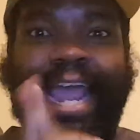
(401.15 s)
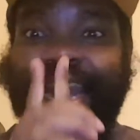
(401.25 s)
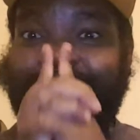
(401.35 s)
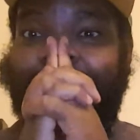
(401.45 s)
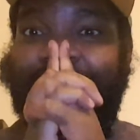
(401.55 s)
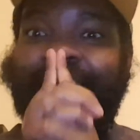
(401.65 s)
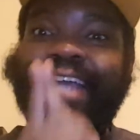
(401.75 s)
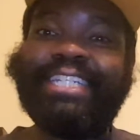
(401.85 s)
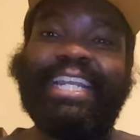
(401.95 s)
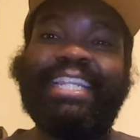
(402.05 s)
I
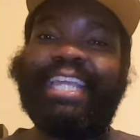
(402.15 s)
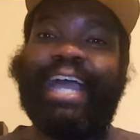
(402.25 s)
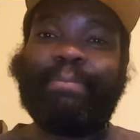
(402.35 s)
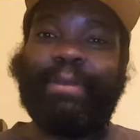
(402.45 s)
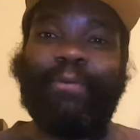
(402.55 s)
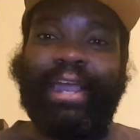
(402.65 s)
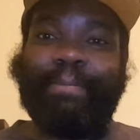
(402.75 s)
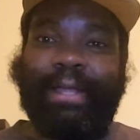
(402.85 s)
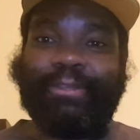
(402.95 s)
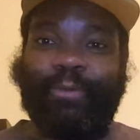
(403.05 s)
honestly didn't think I'd be
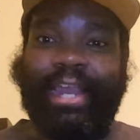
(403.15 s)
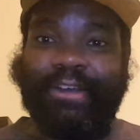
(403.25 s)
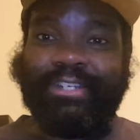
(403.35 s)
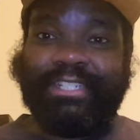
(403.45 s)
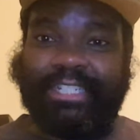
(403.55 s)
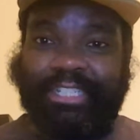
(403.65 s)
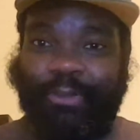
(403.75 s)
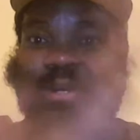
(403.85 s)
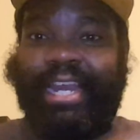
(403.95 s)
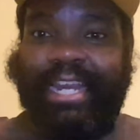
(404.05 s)
right about the Raiders
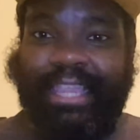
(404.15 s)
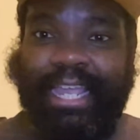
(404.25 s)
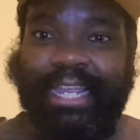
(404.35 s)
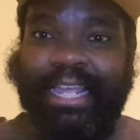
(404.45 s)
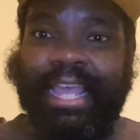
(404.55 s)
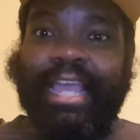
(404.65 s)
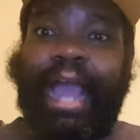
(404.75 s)
doing anything.